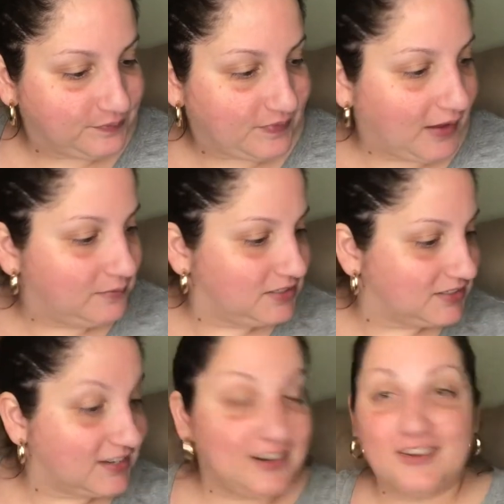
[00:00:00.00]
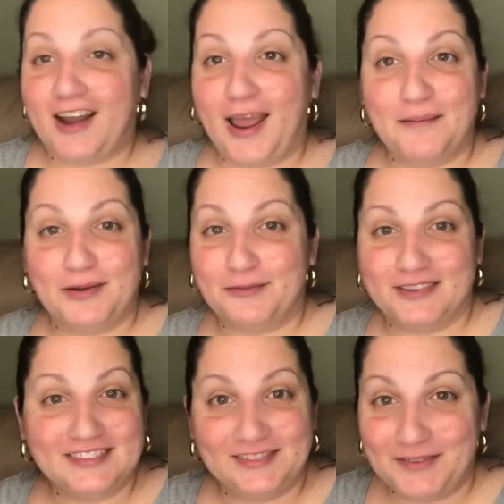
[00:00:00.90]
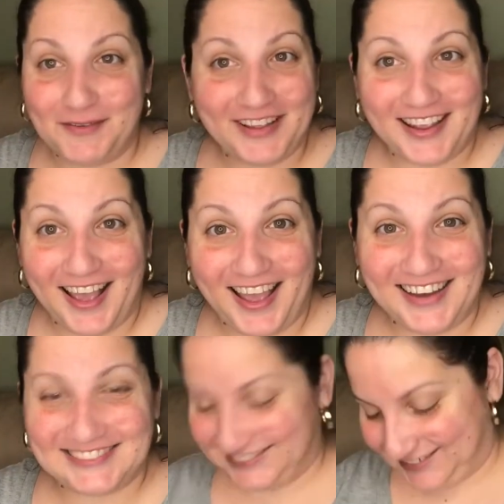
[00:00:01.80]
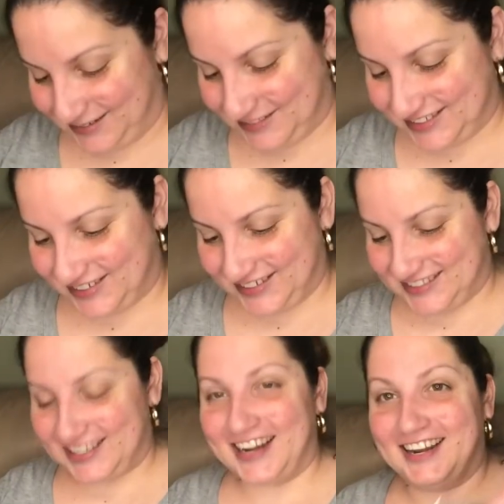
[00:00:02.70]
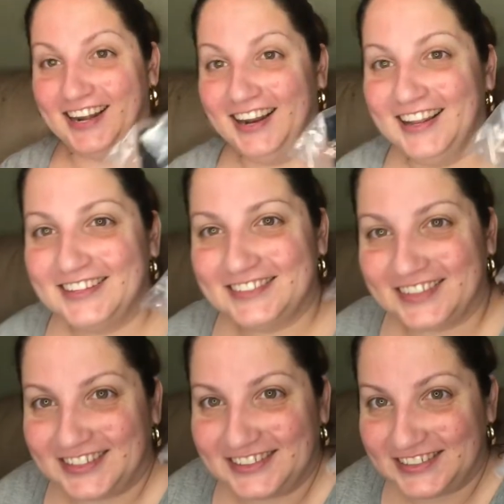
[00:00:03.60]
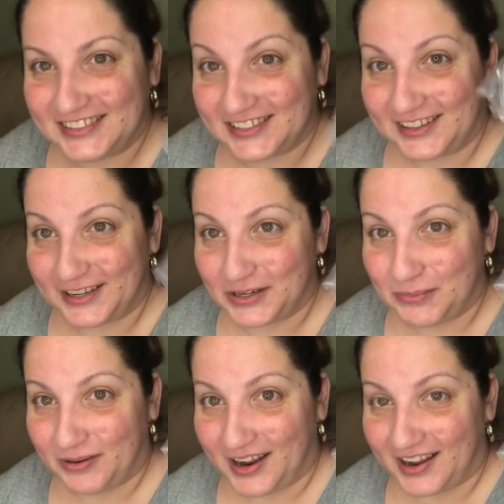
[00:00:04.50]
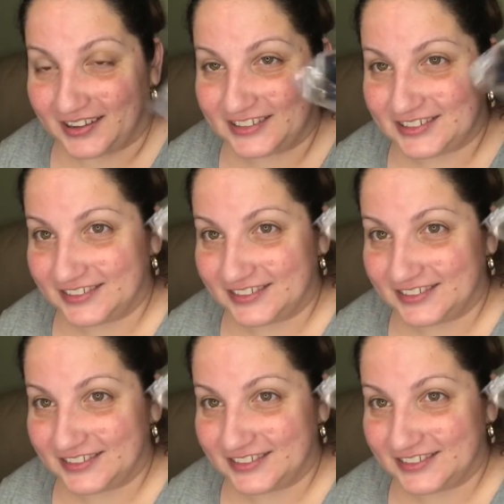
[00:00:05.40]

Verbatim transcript: I'm just going to grab and we'll see what we got. I'm so excited. So there's this little box.